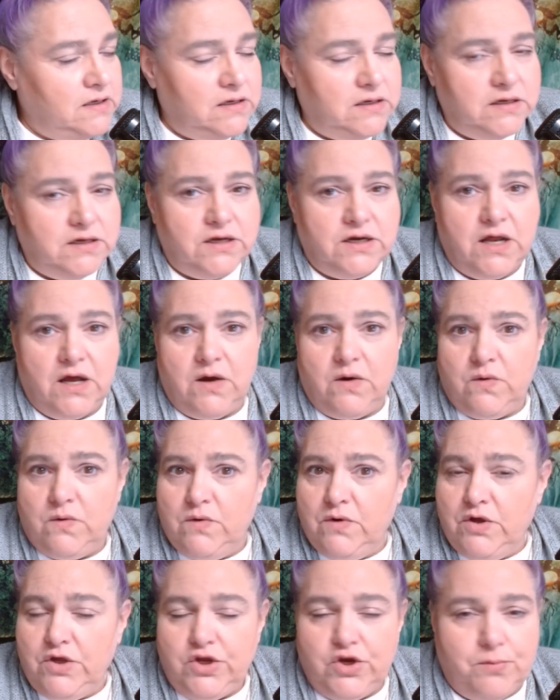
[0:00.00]
You
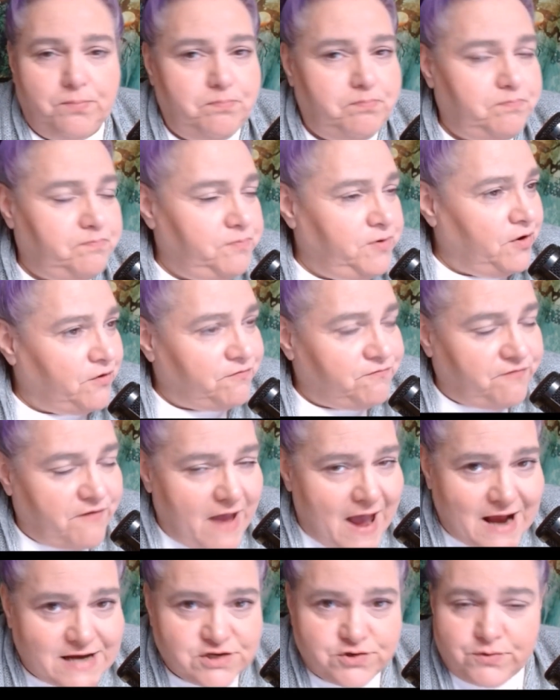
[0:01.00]
know, your
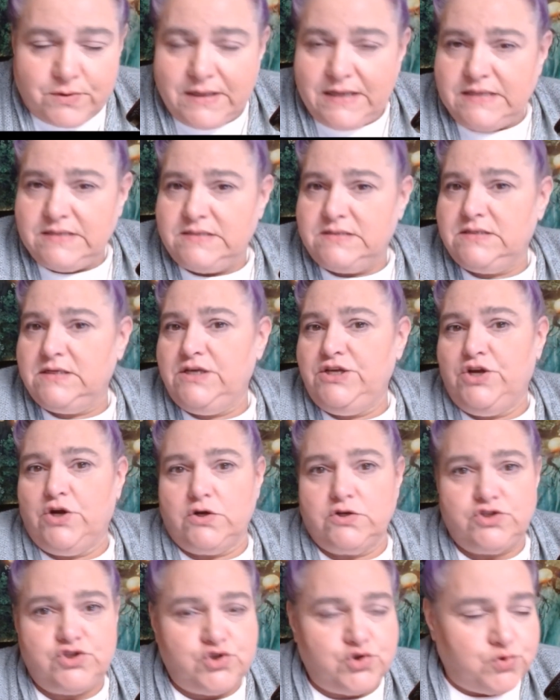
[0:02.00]
factories,
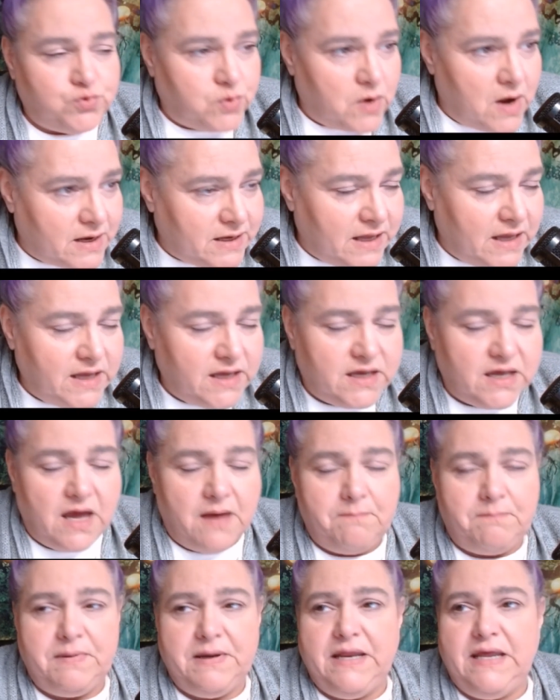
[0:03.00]
your trucking
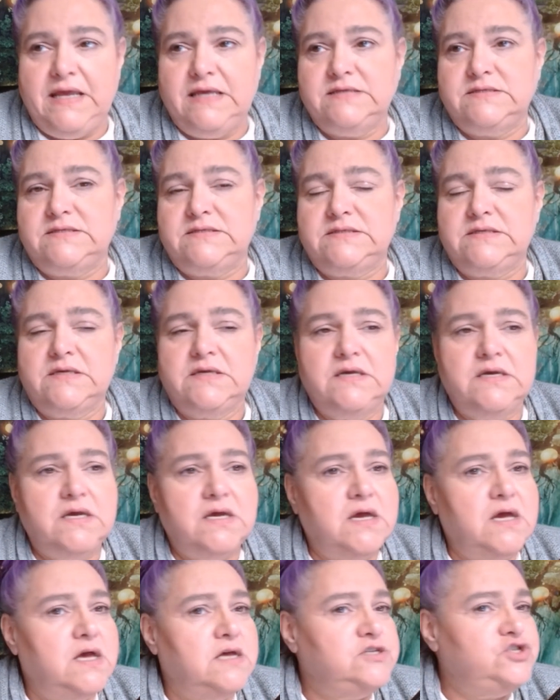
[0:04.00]
companies,
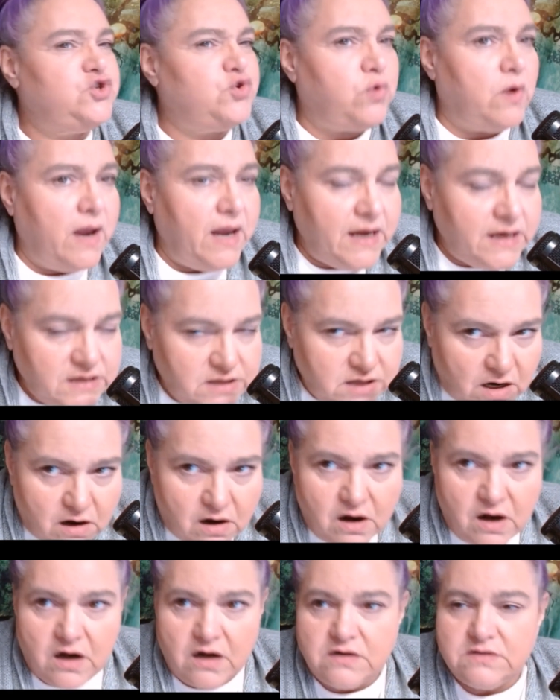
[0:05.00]
train
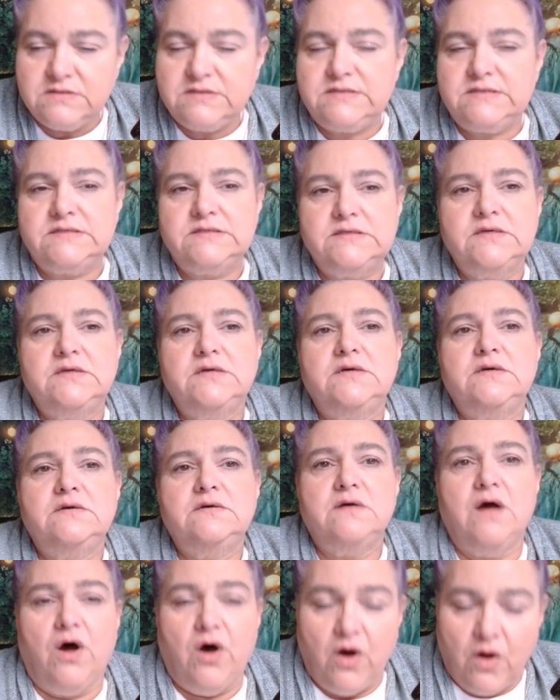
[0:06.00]
yards,
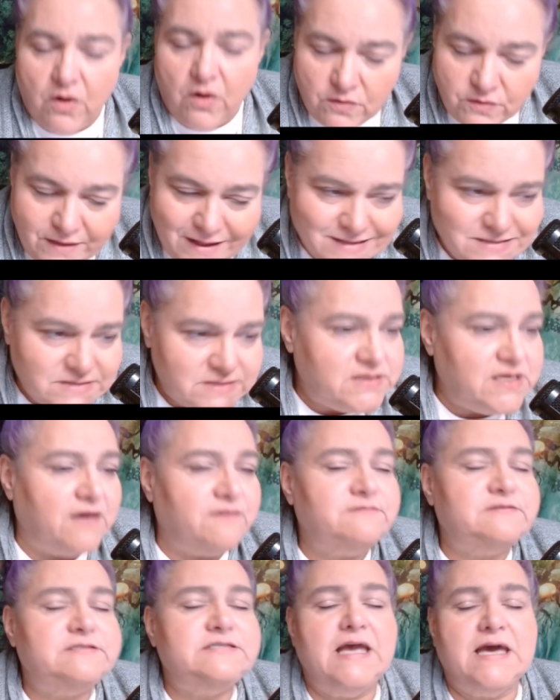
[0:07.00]
all that
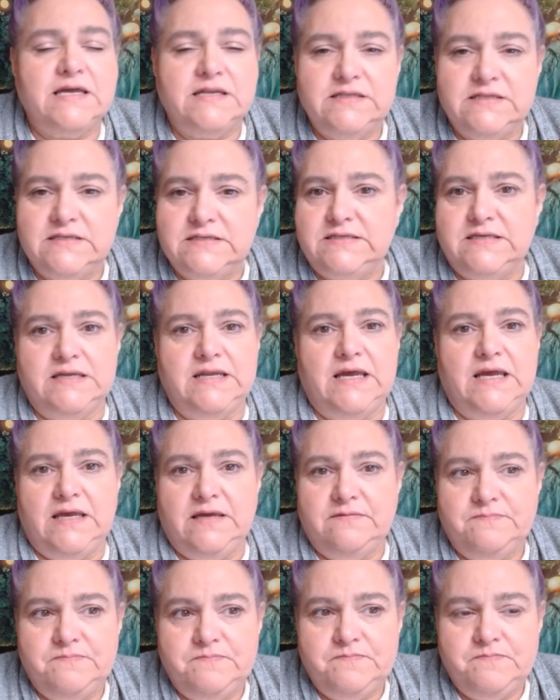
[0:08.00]
stuff's down in the city,
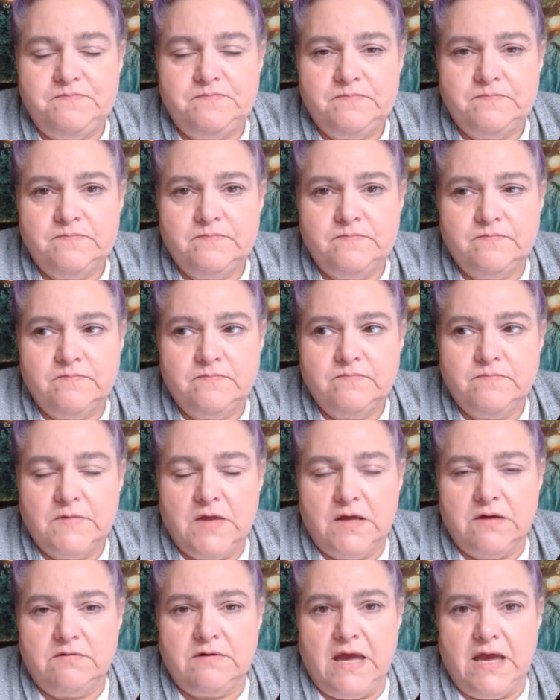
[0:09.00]

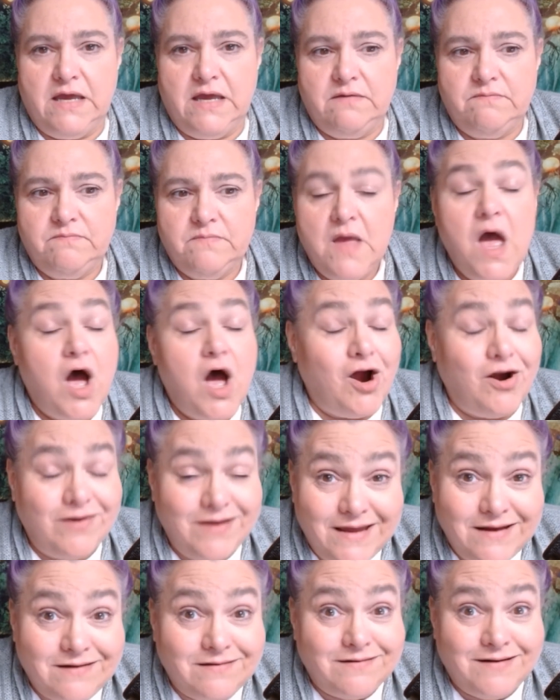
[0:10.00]
okay? Our
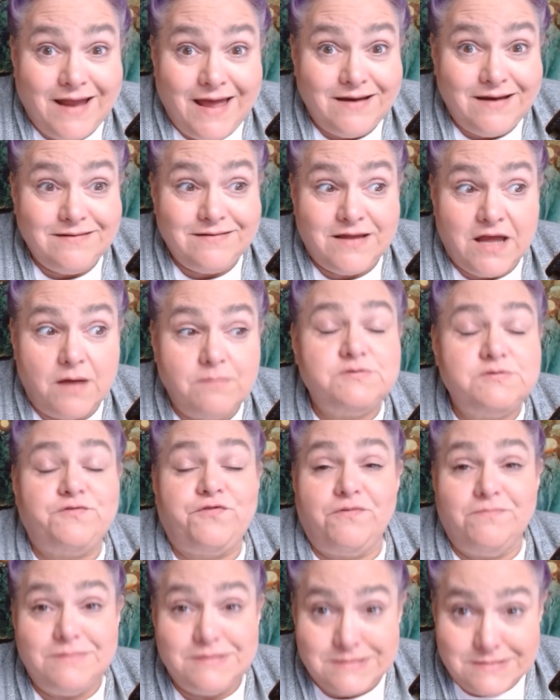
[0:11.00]
internet comes
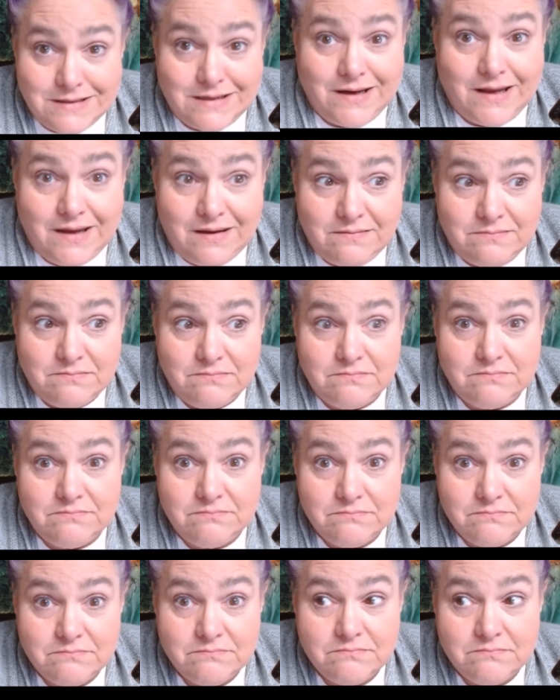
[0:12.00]
from the city.
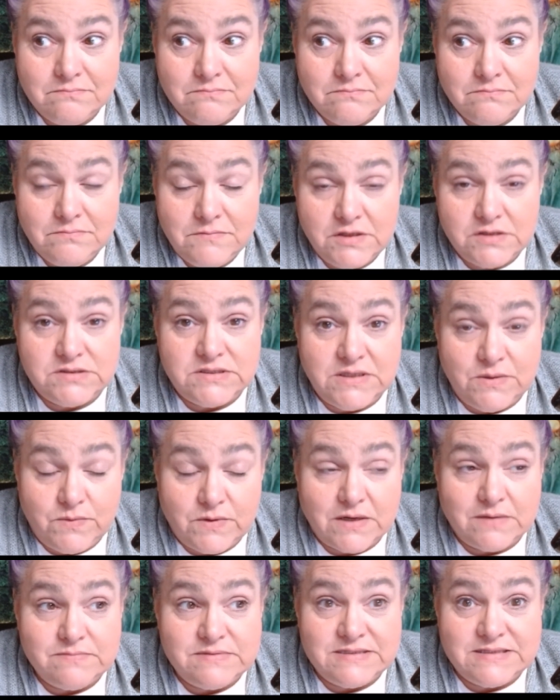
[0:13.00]
You see
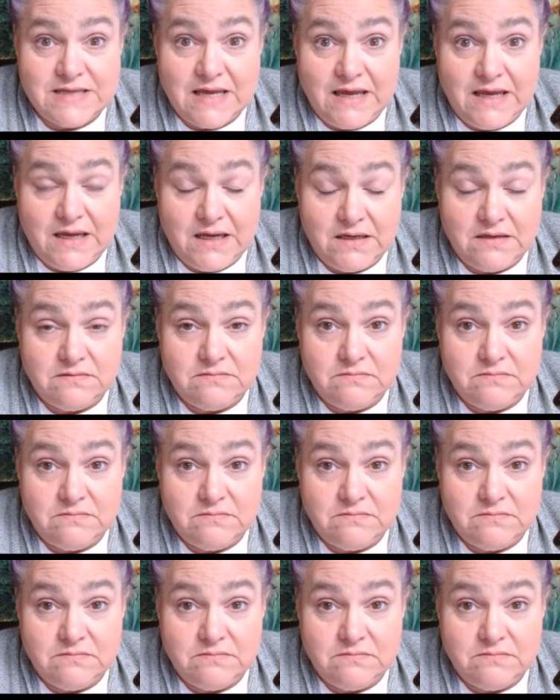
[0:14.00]
what I'm saying?